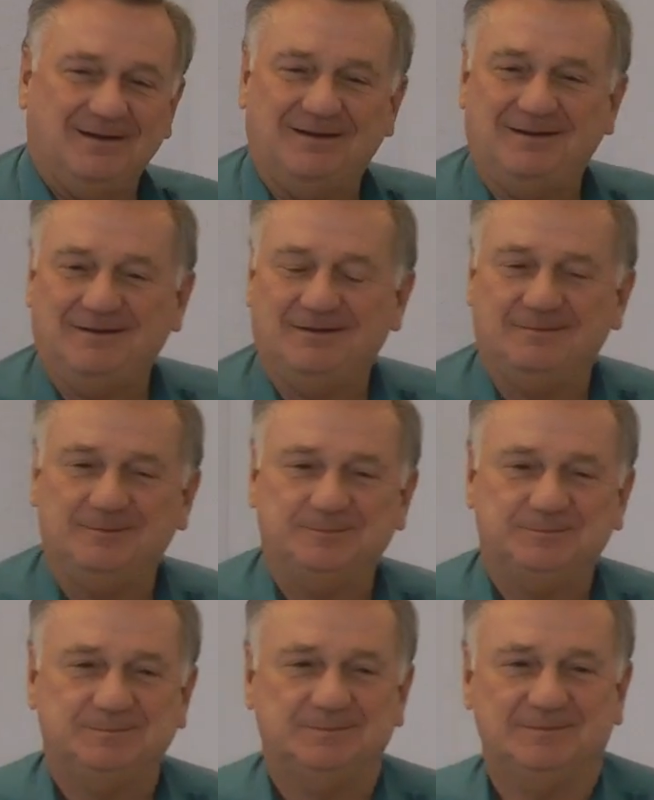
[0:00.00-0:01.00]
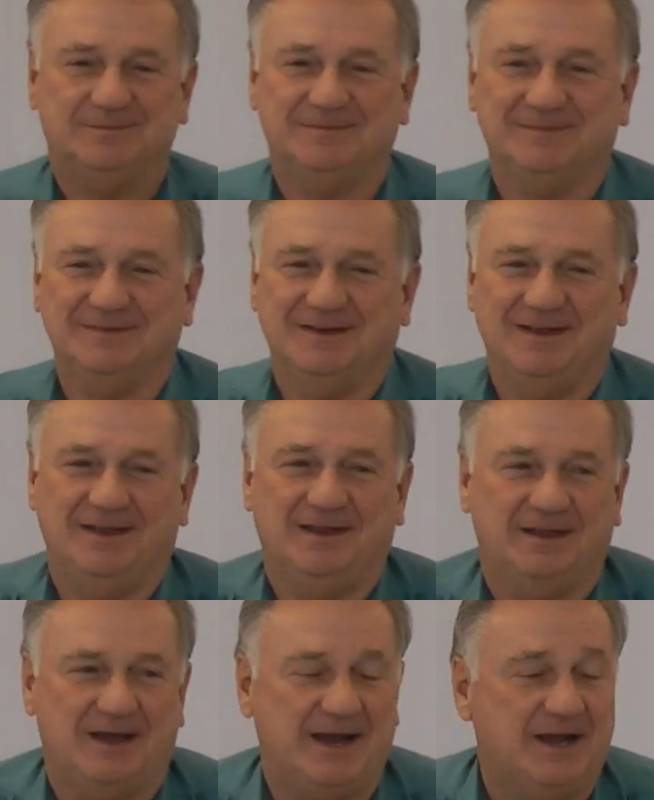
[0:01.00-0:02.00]
I
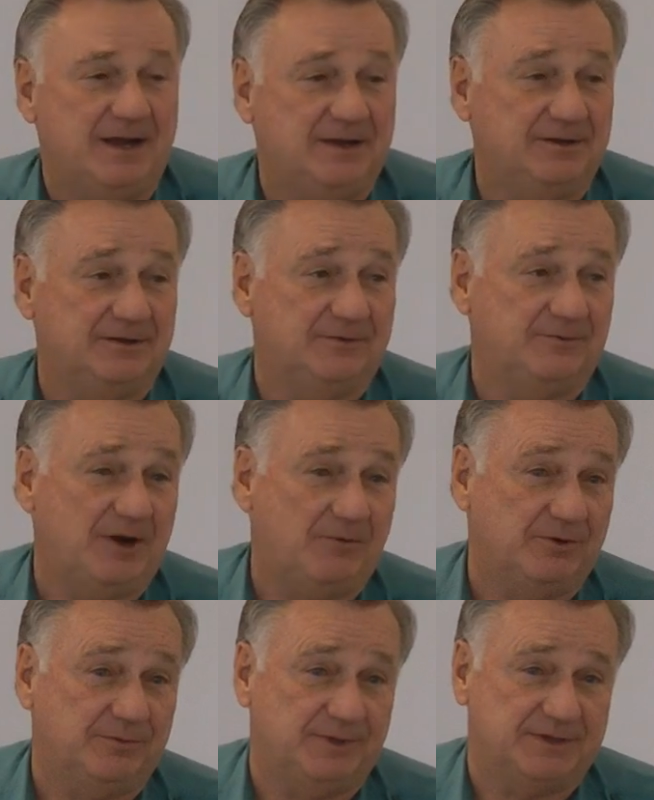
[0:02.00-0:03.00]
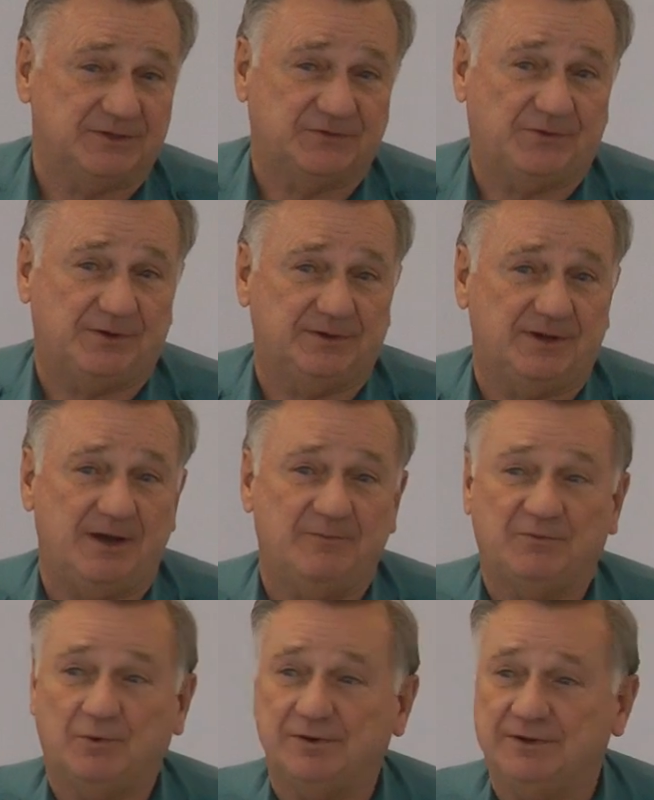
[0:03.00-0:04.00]
got into the railroad business full-time
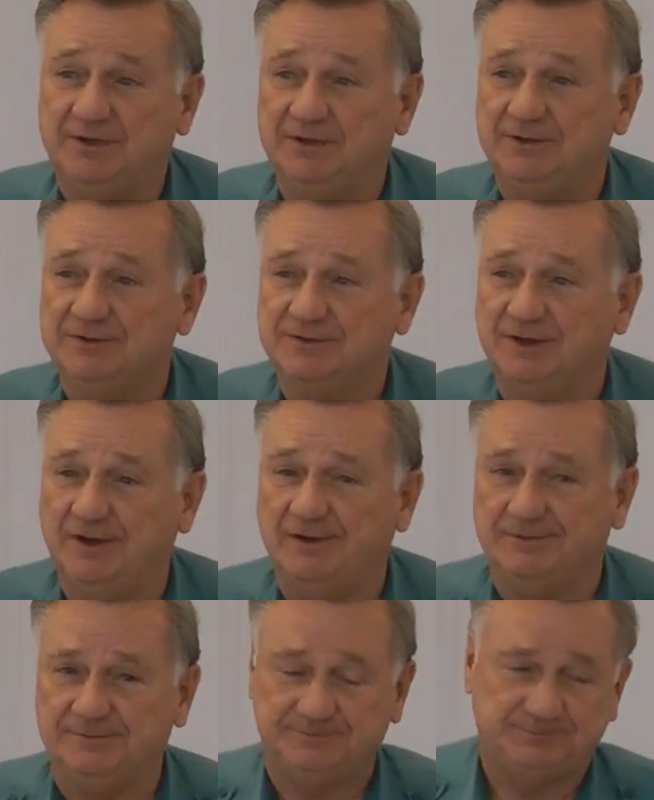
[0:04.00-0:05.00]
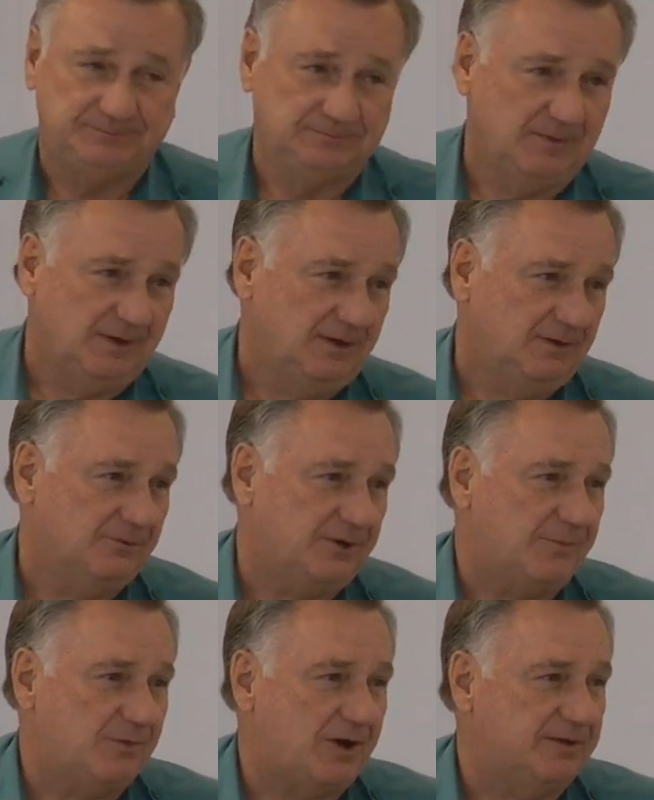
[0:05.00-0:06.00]
14 years ago
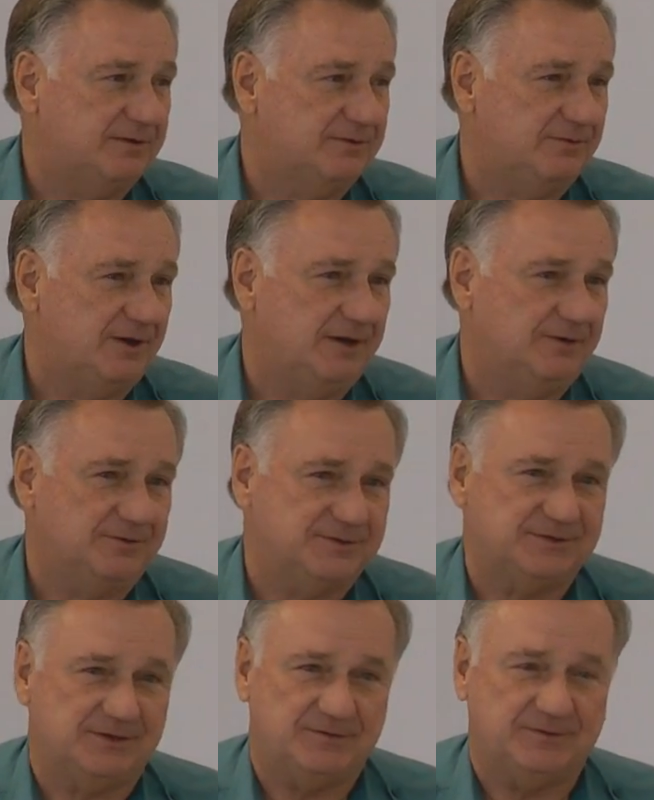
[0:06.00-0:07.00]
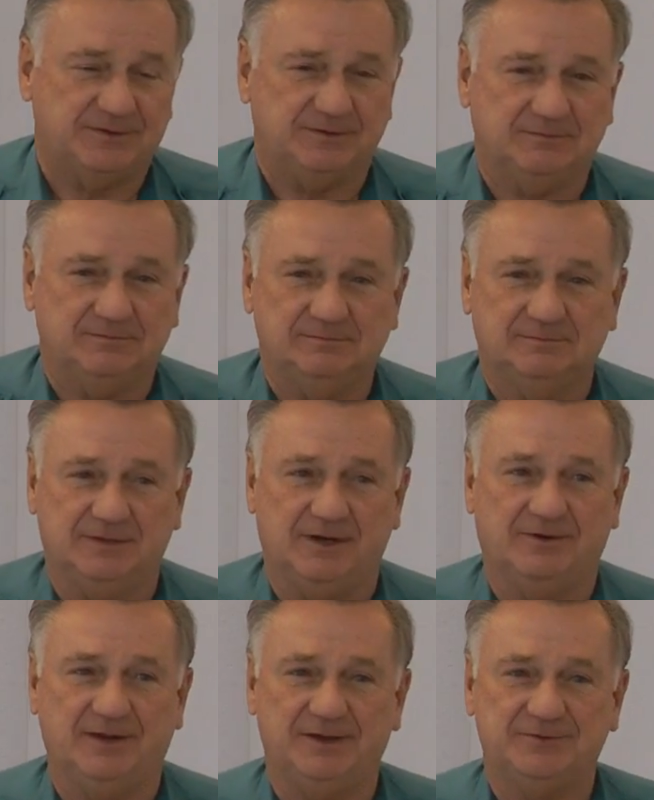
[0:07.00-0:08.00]
when I bought the Durango and Silverton
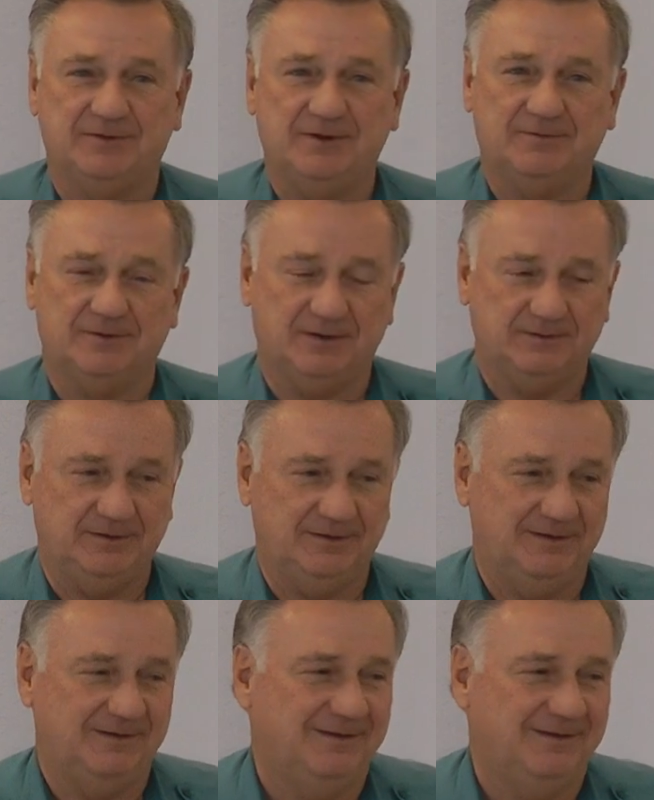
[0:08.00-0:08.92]
narrow gauge railroad.